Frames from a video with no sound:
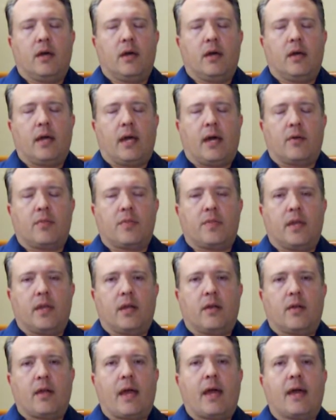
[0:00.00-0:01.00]
out
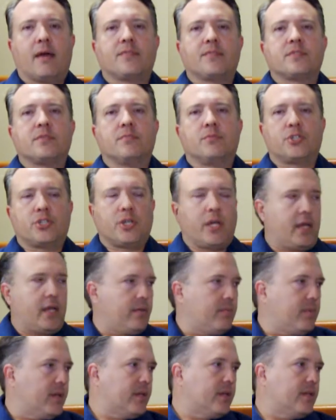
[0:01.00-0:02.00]
there have some
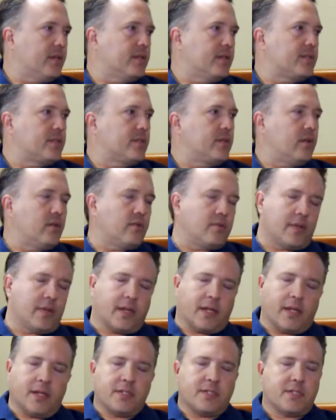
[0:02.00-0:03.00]
shade because, you know, it
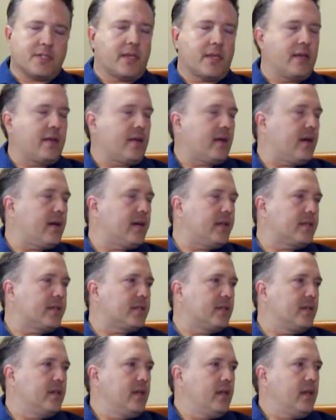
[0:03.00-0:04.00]
gets get hot
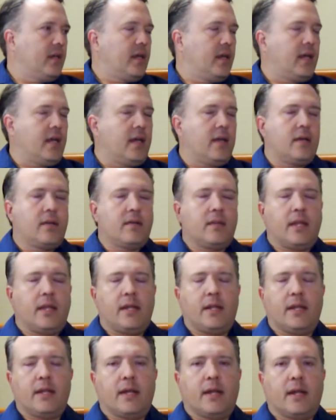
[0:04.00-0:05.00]
and they
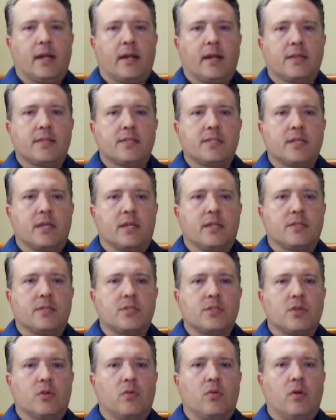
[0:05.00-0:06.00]
need to get out of the sun.
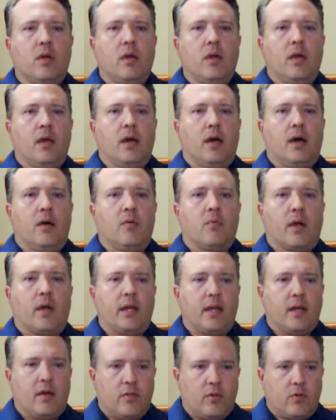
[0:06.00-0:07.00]
So right
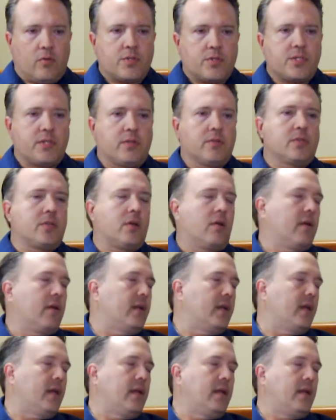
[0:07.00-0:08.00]
now, though, we're still target
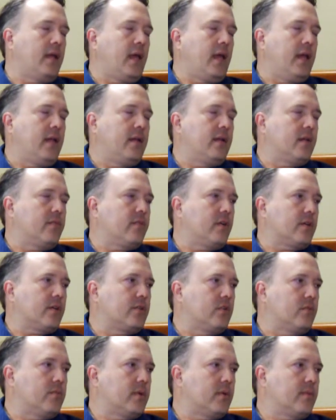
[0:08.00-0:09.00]
date, end of
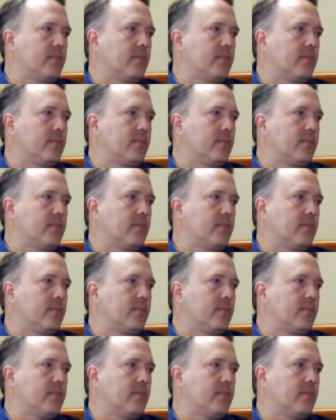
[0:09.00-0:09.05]
October.